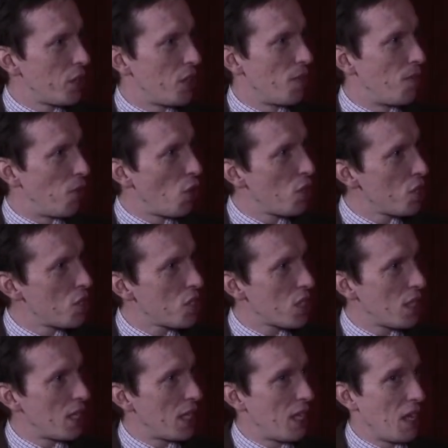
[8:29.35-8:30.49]
with the voice,
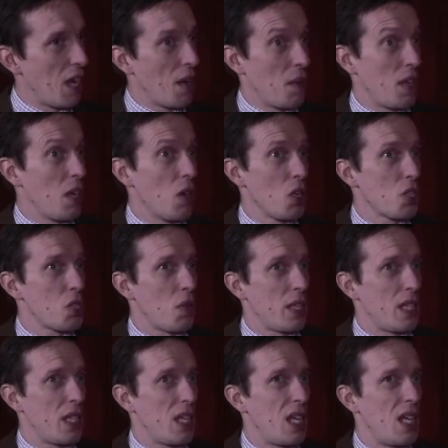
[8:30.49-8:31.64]
and yeah. he, uh, he also,
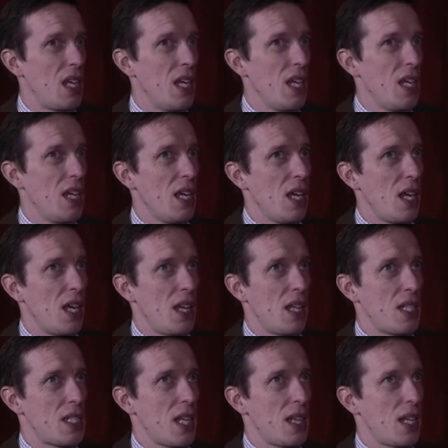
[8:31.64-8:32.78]
I think he,
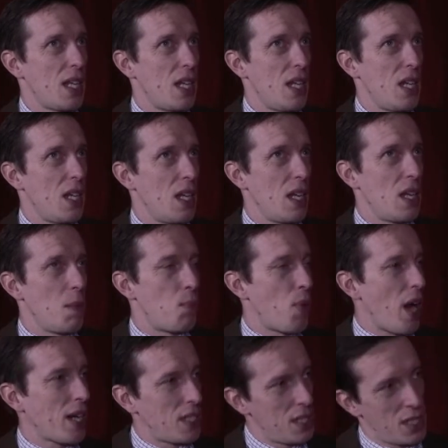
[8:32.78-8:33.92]
they said that he, he
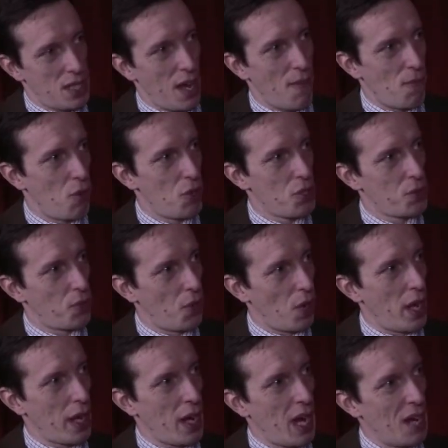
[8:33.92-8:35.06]
practiced that voice
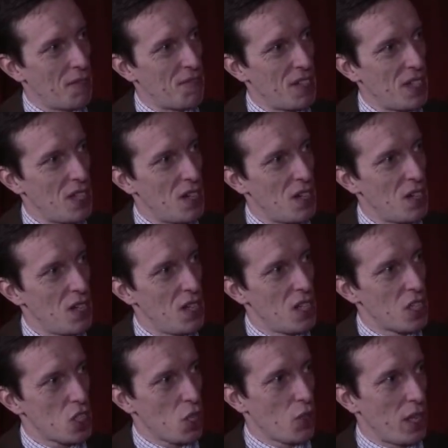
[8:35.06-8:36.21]
for like half a year.
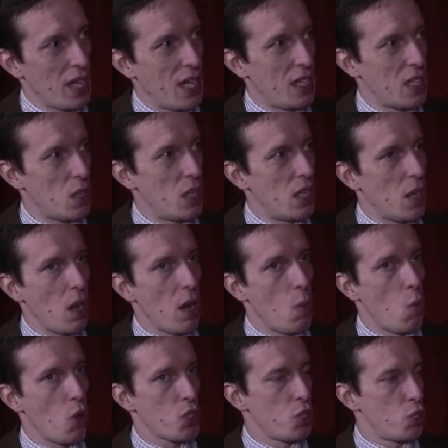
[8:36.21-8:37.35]
so that it, it,
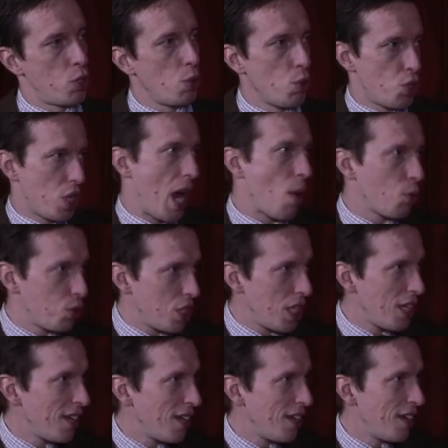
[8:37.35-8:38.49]
it, wasn't too
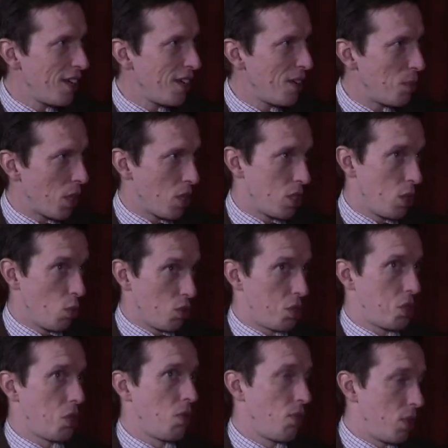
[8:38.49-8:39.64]
shouty mm. because he was
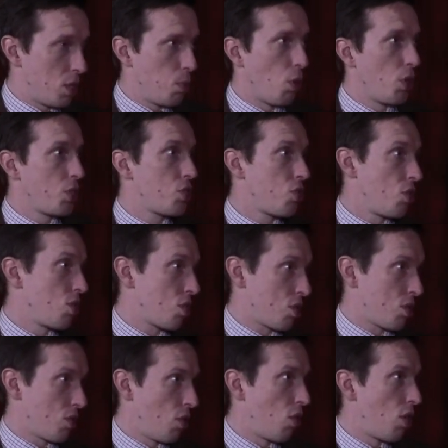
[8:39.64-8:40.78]
a sort of this
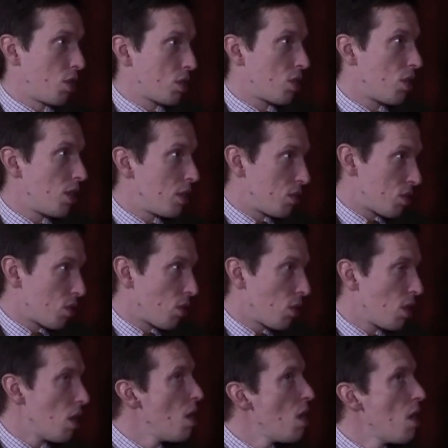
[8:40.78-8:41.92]
boisterous orator and mm. so
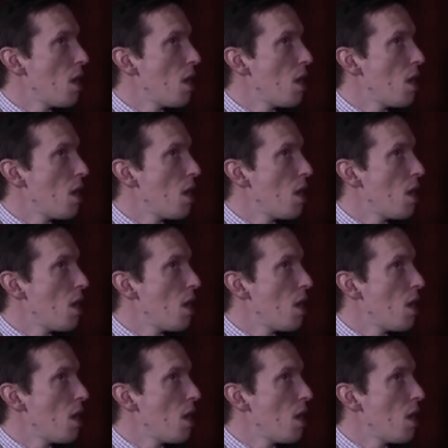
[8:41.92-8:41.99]
on.